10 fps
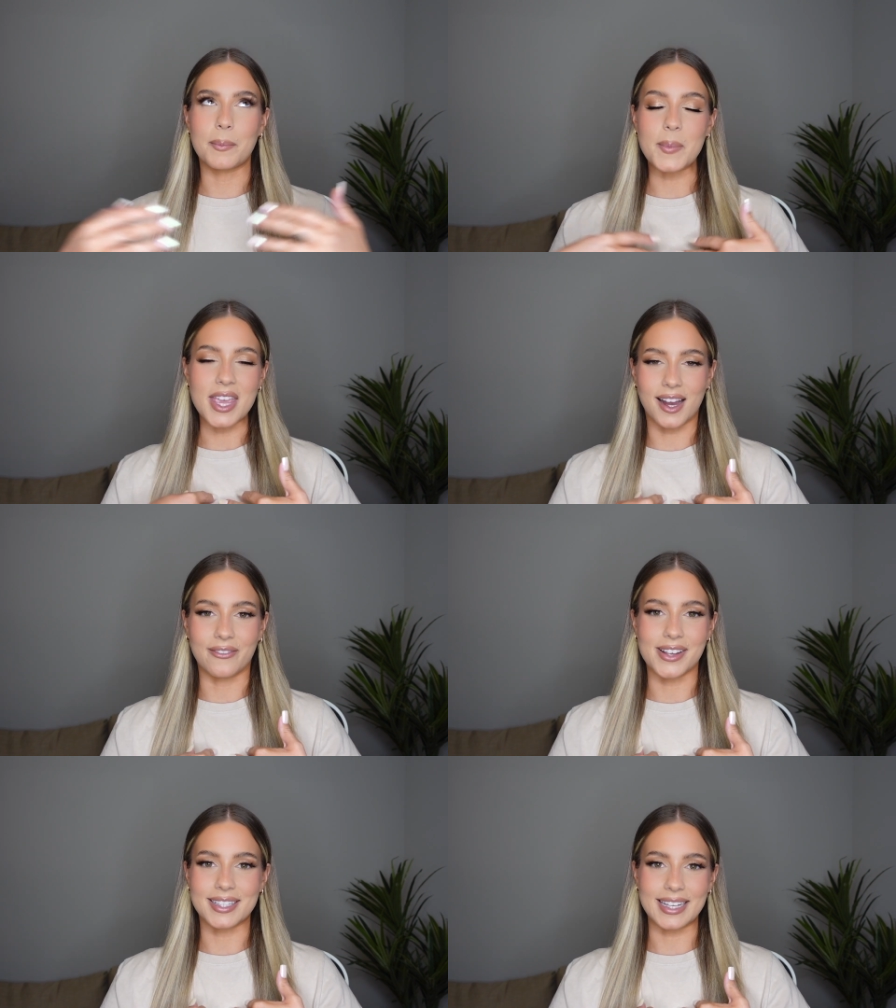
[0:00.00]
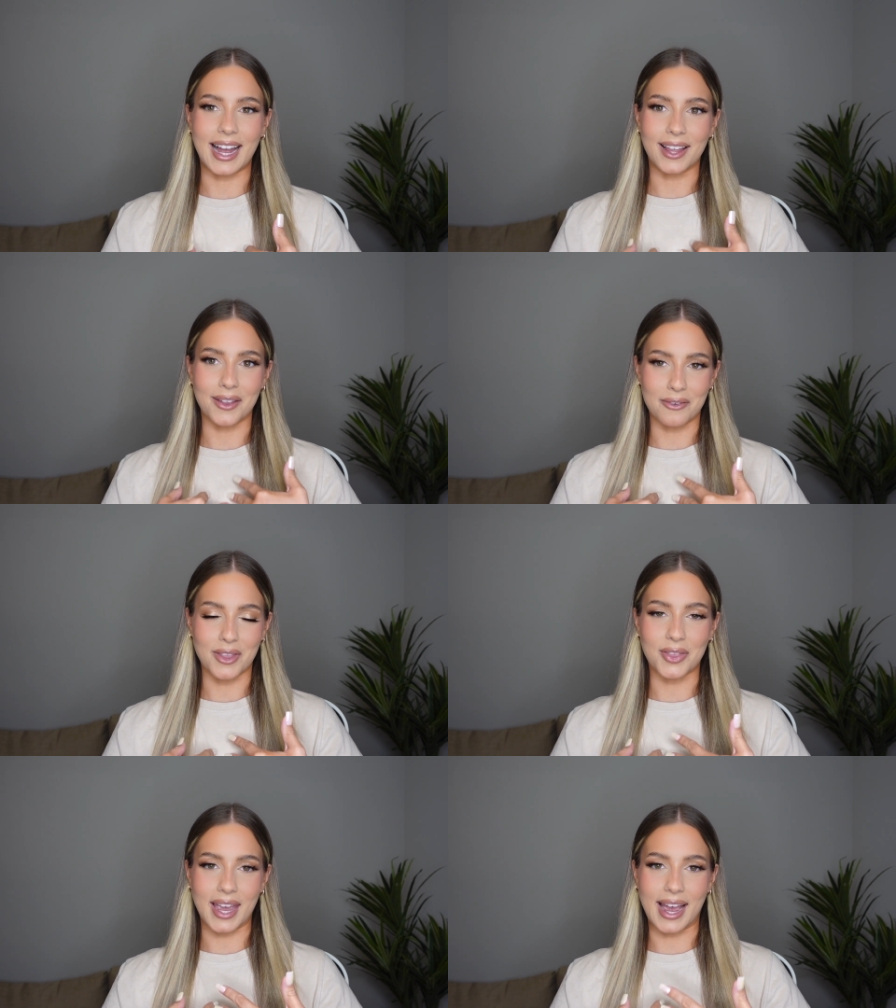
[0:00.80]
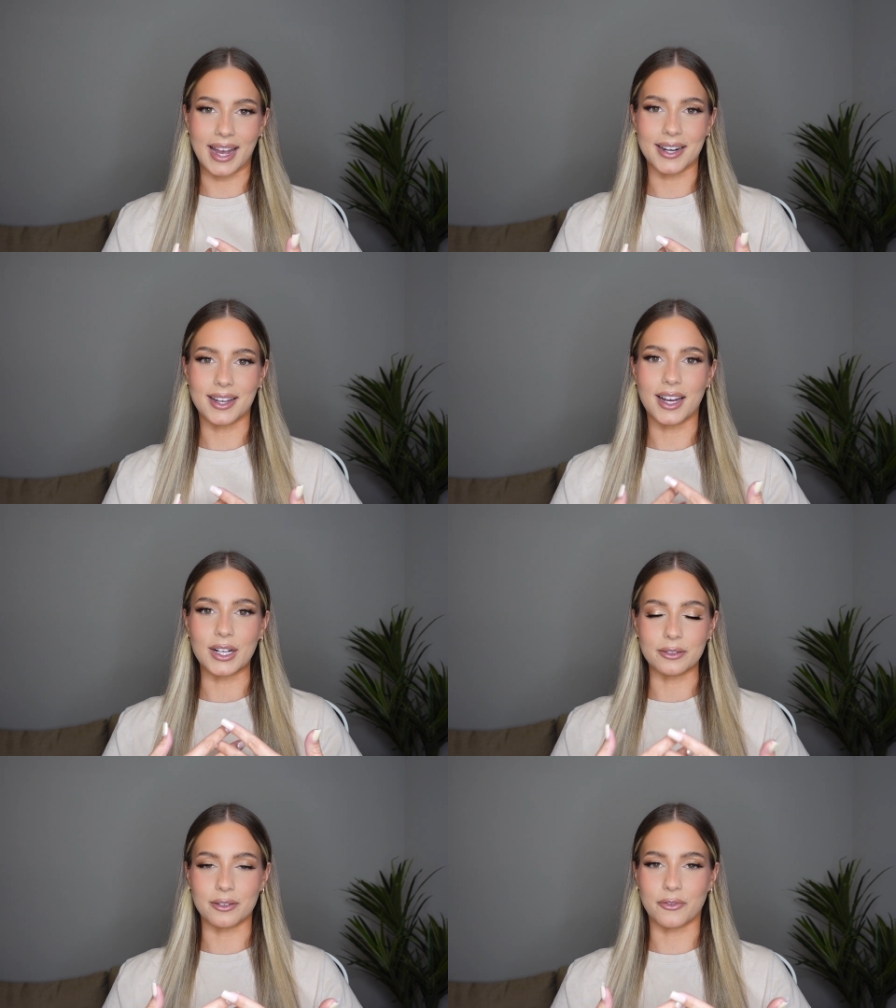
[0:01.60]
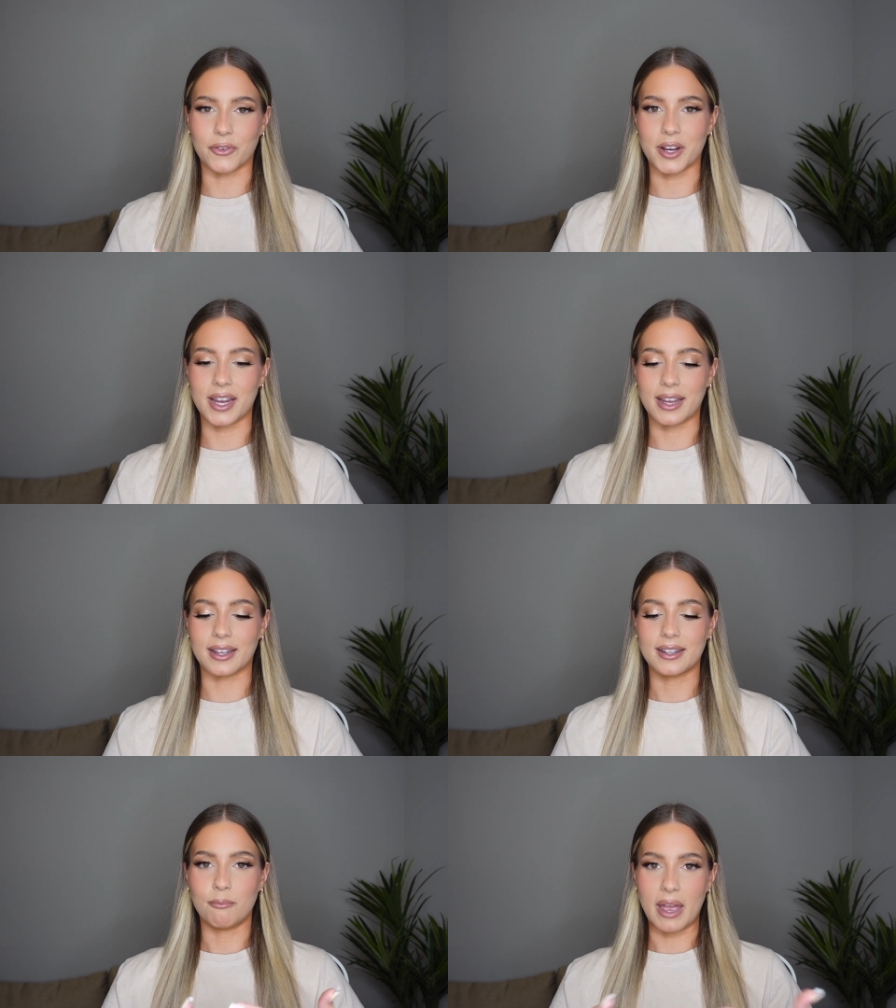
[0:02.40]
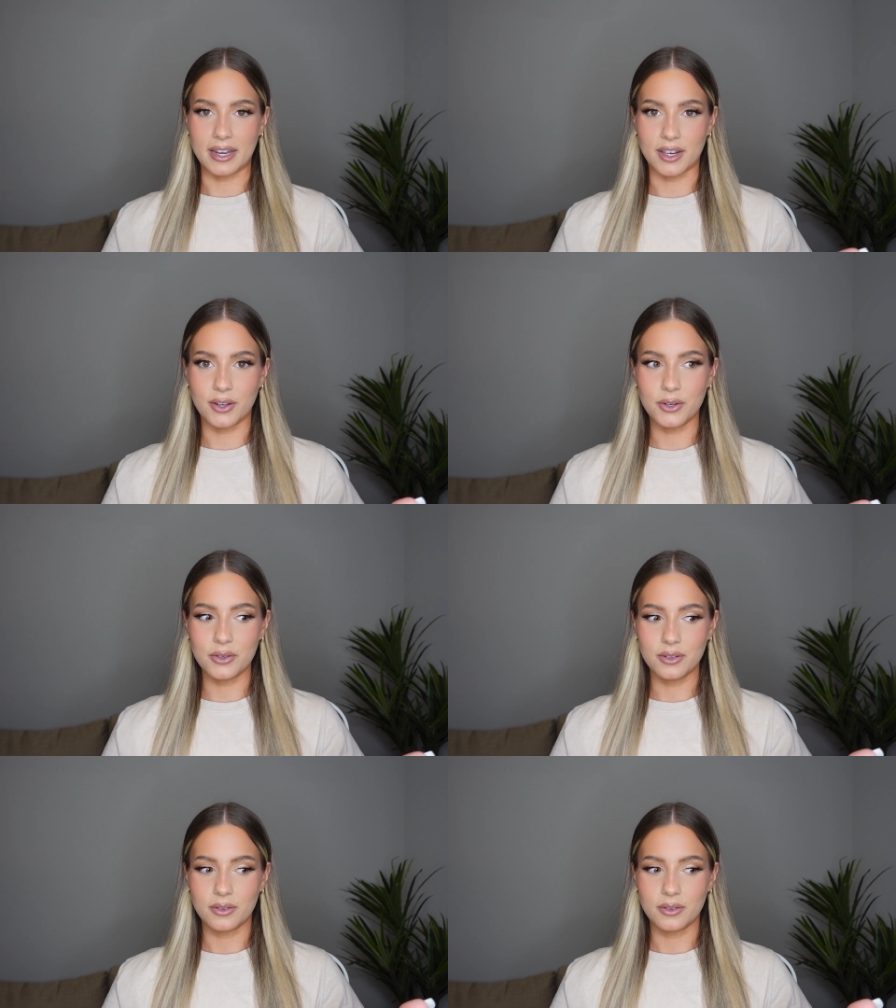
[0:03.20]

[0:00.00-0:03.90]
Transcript: Me, obviously, I love that they had a gluten-free menu